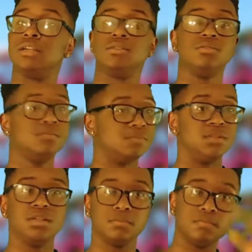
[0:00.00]
like do your
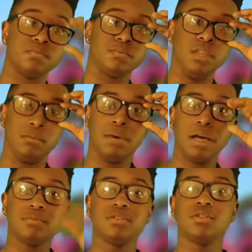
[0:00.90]
do your, your
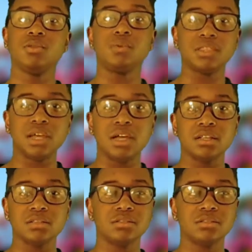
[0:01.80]
mom know you a thought?